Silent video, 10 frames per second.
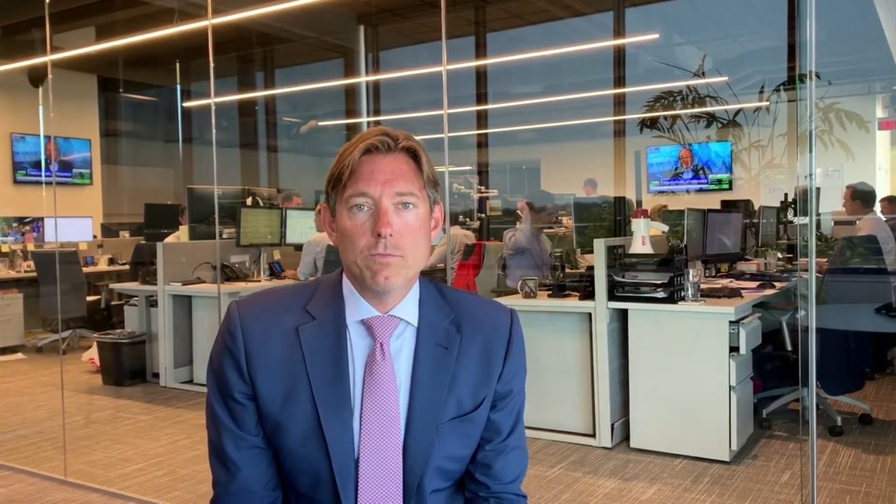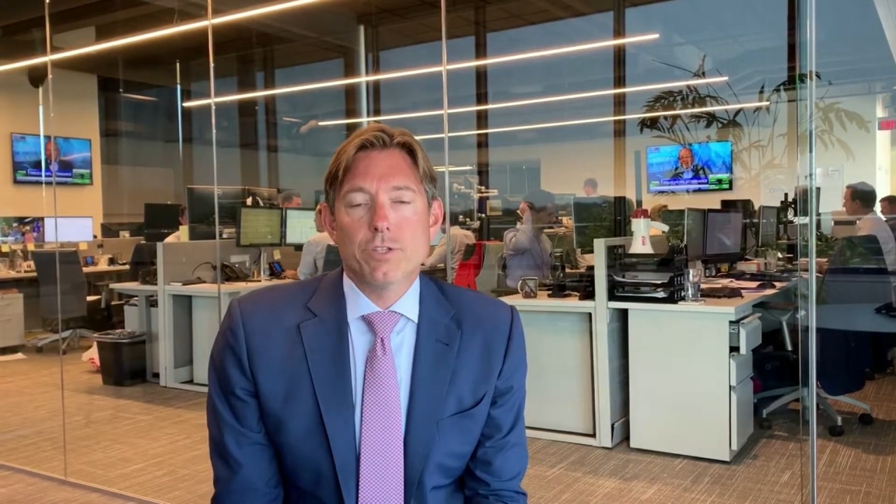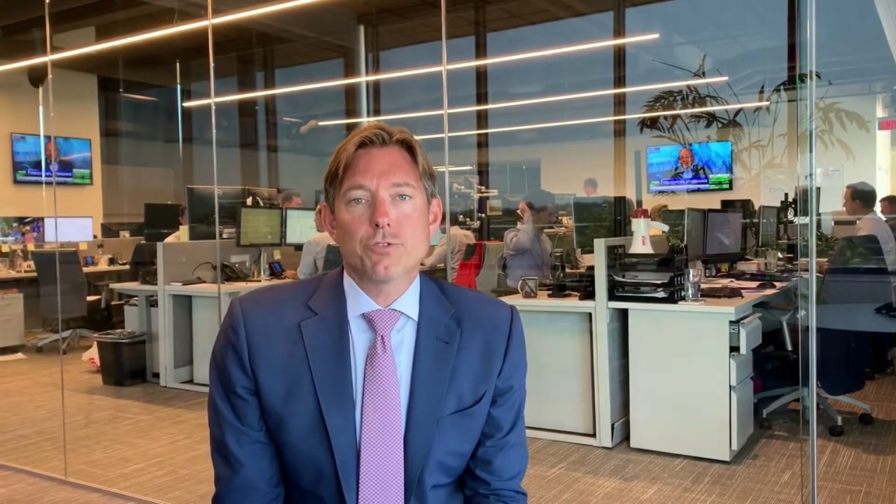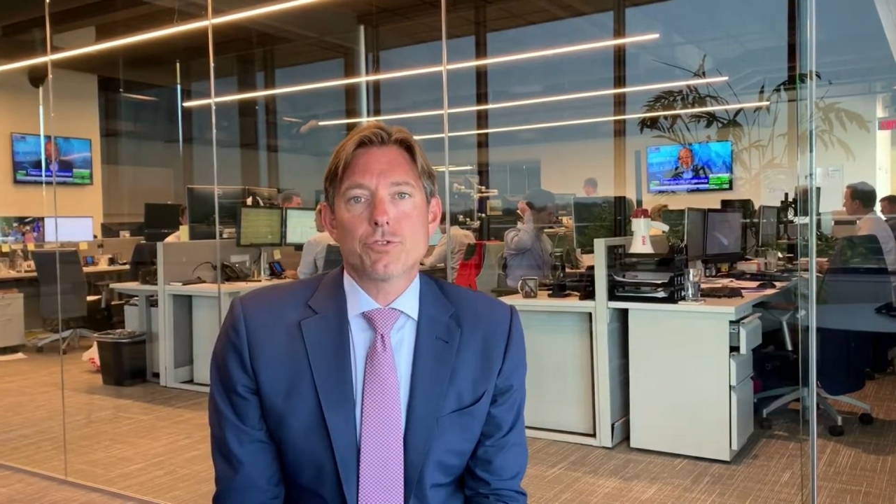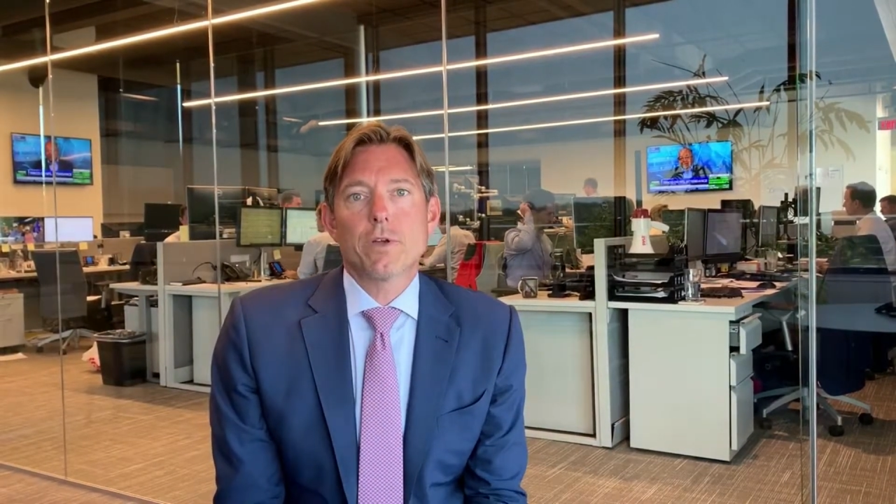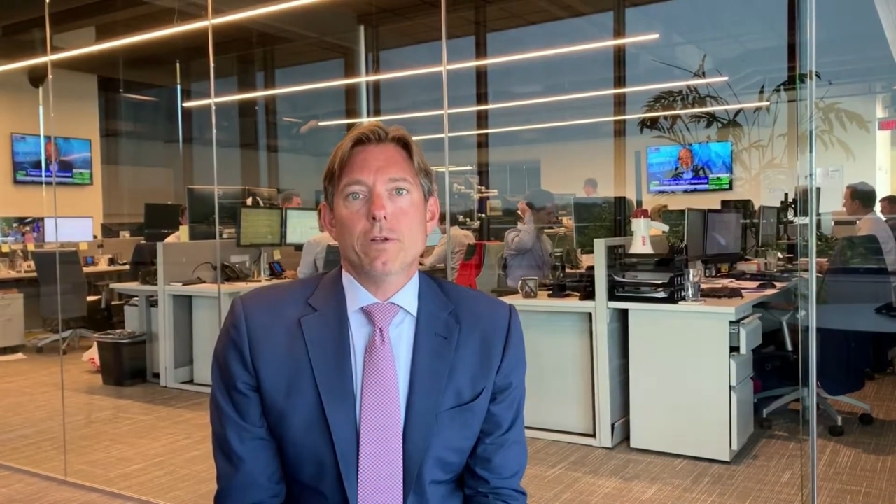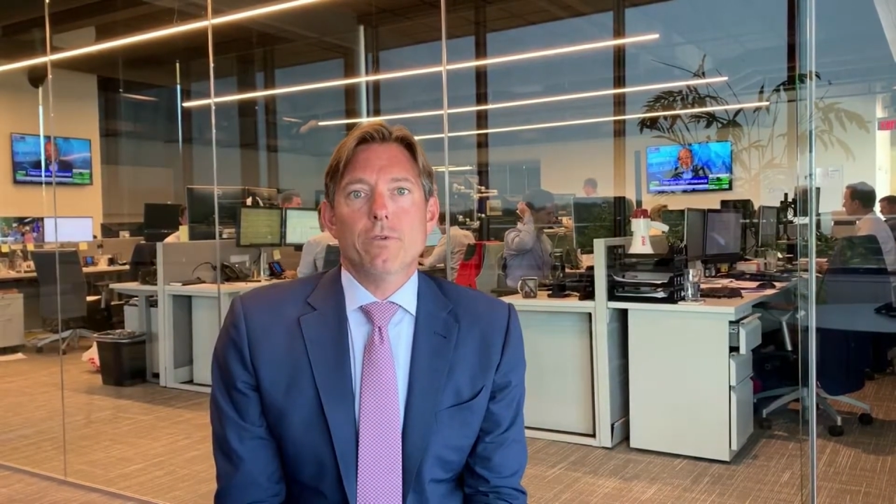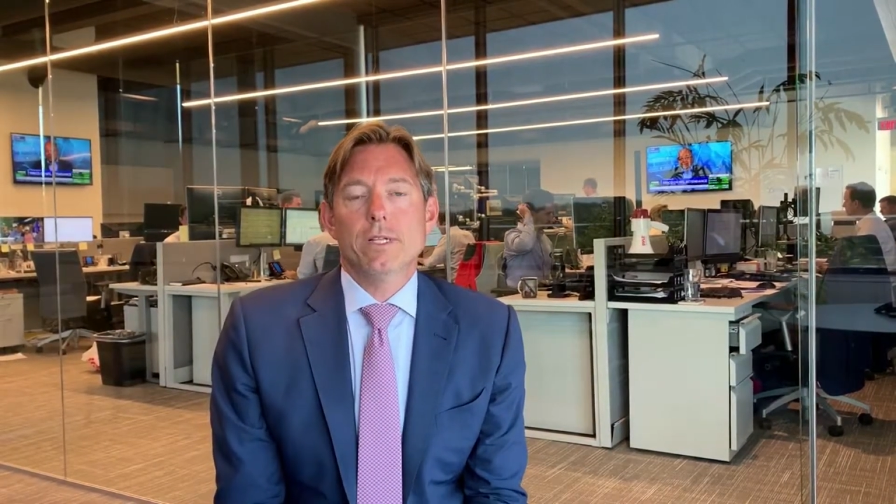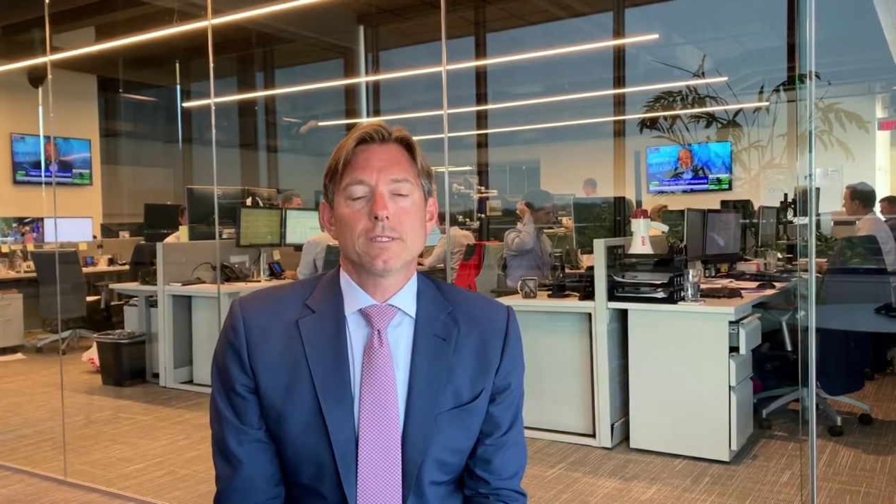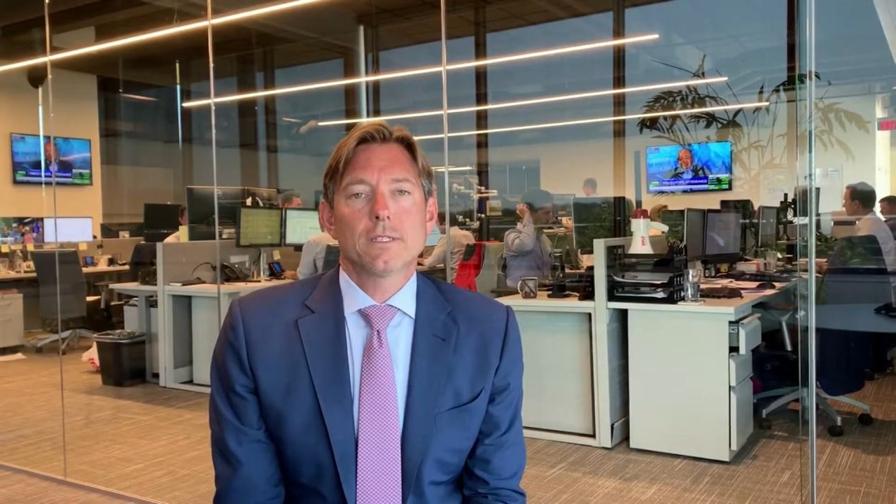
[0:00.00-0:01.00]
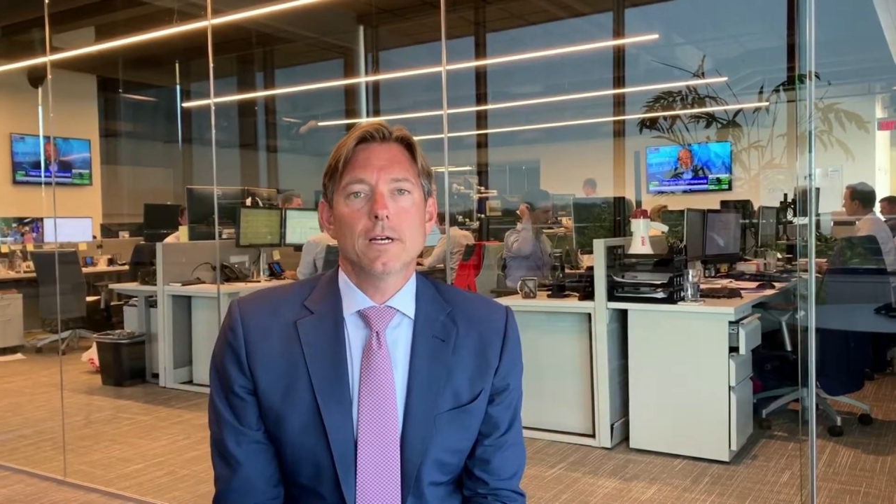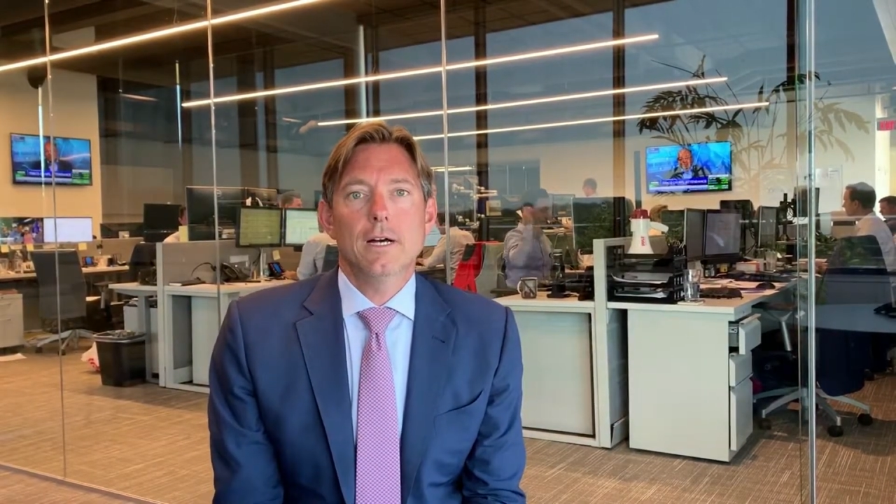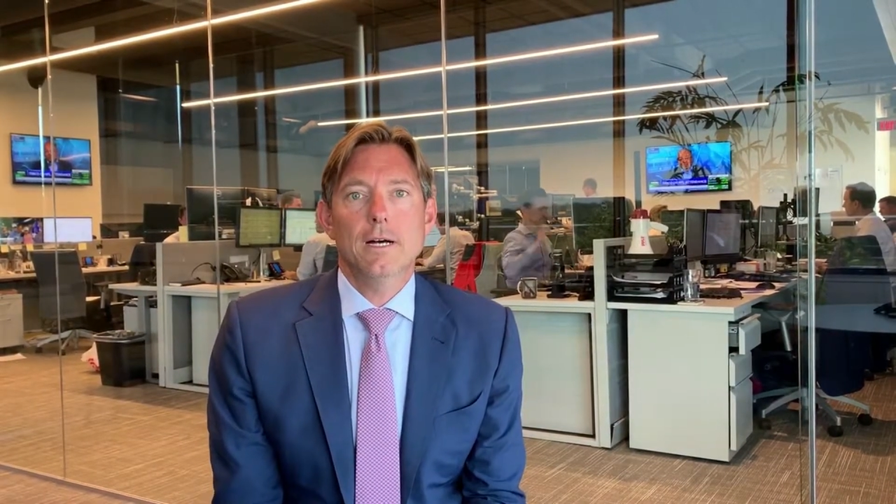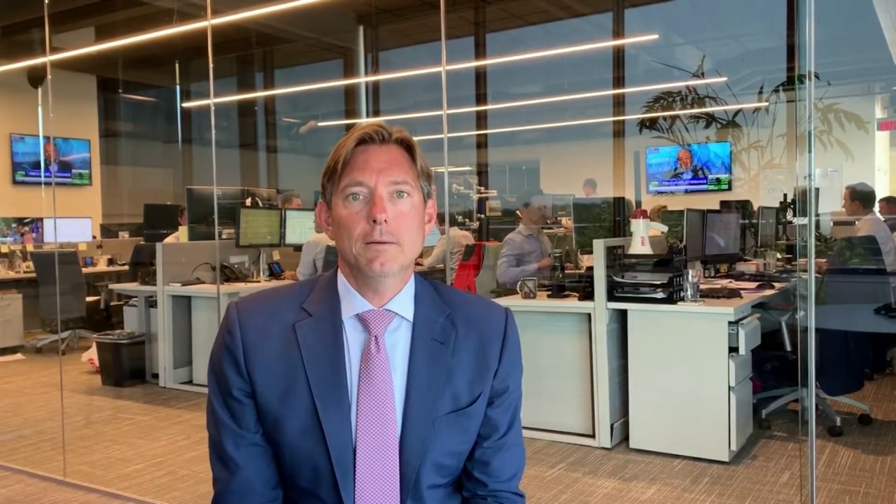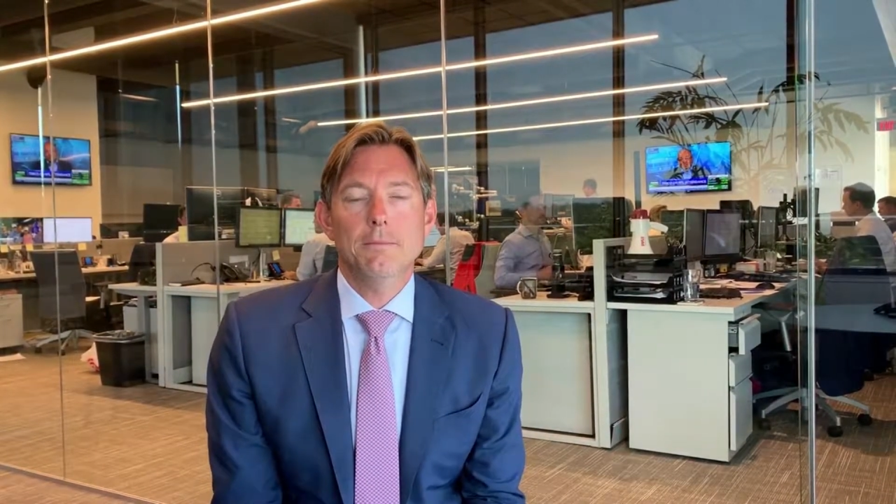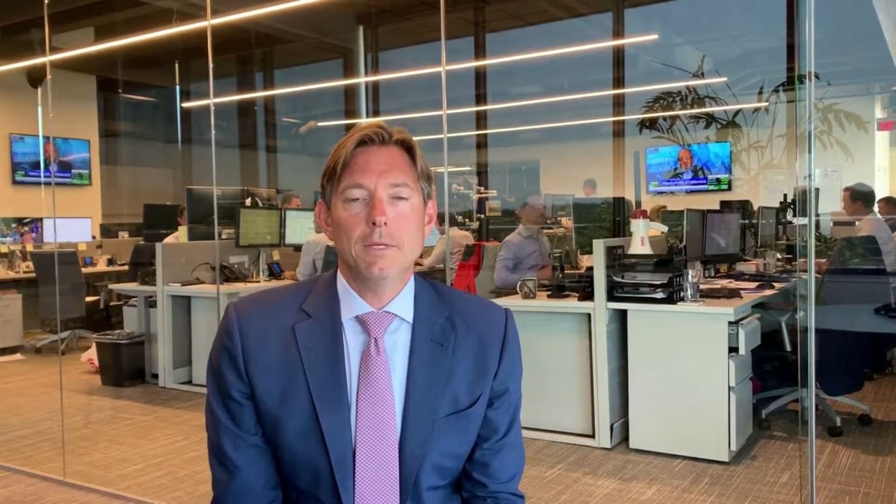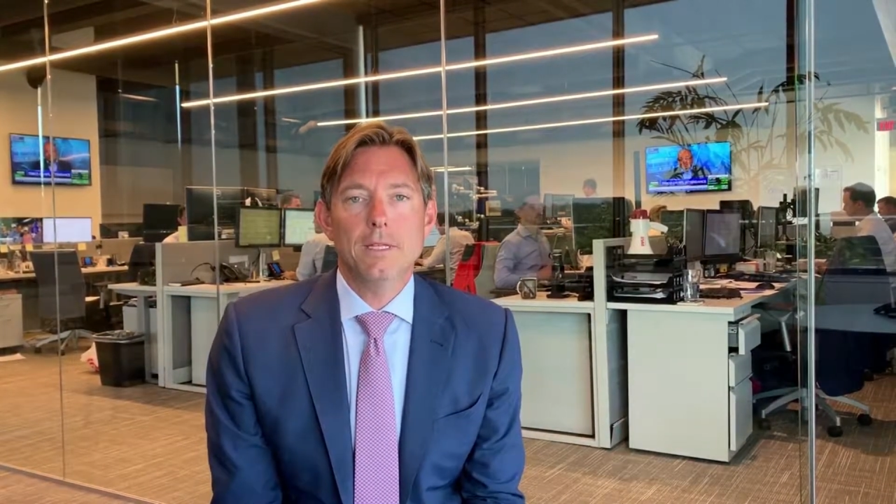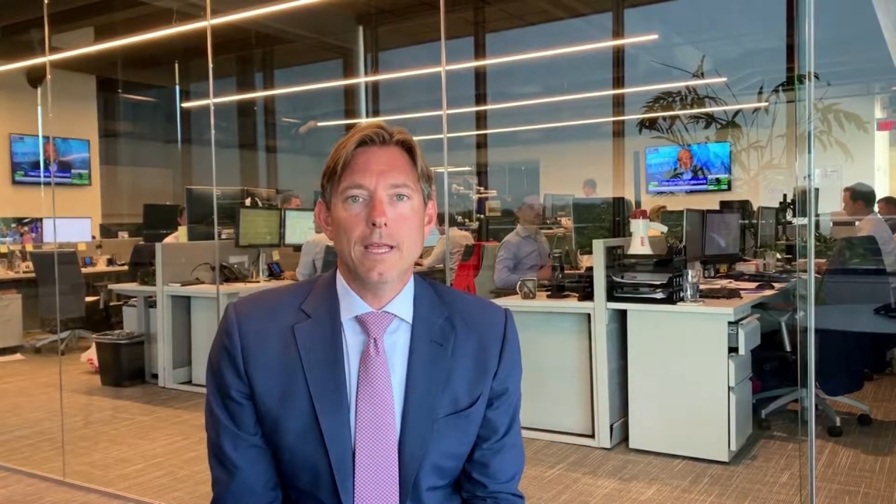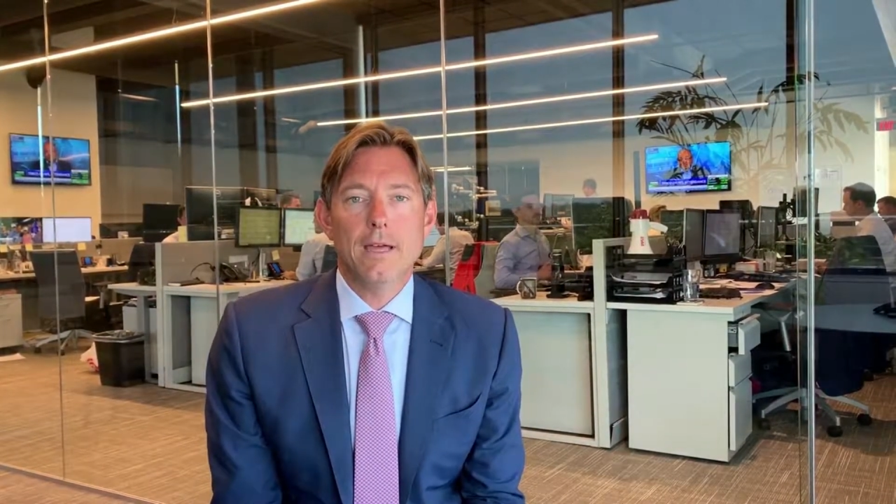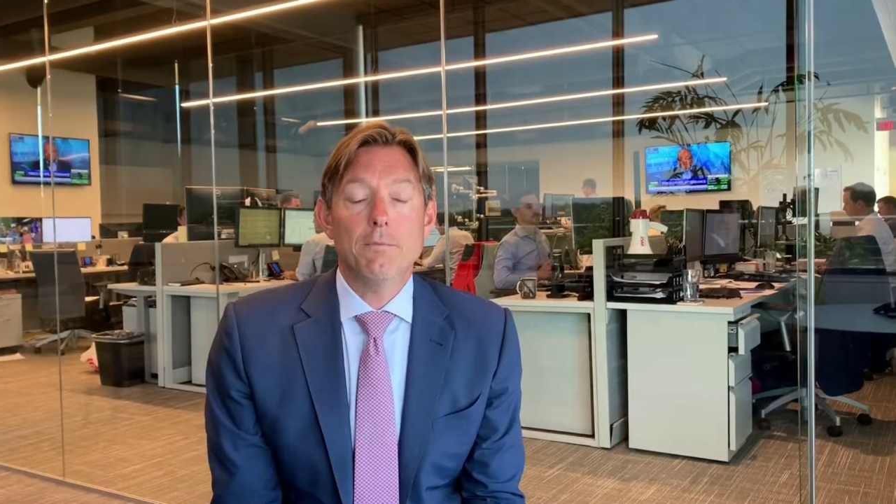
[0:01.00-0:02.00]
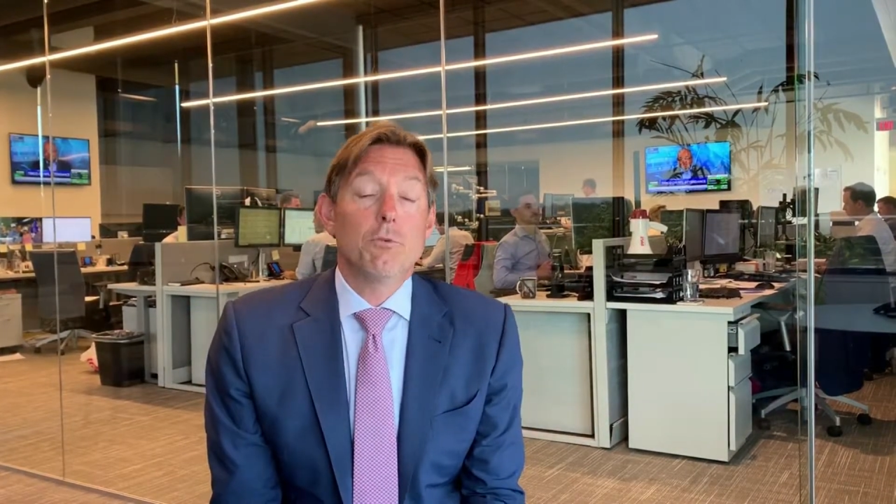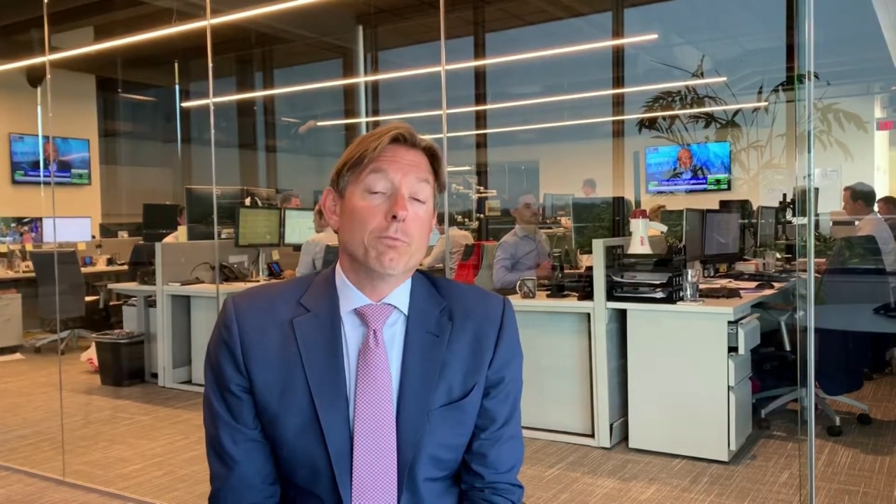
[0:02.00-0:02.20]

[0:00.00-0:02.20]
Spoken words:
interest rate risk in that,